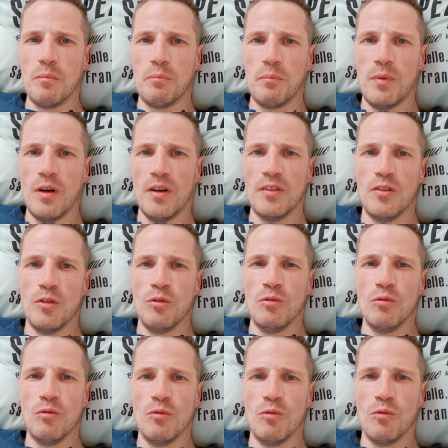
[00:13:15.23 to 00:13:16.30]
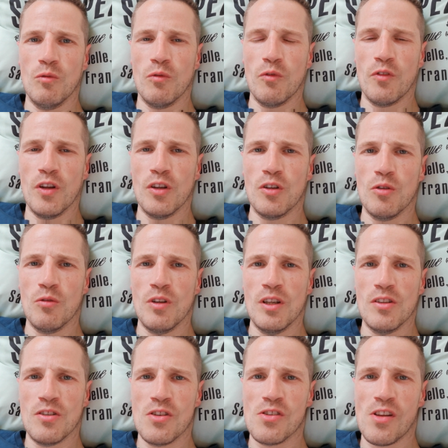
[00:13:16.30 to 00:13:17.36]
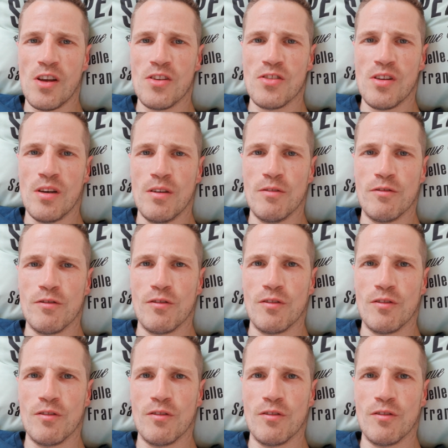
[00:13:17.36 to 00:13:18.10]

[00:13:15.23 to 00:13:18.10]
But I do think you need to stay safe.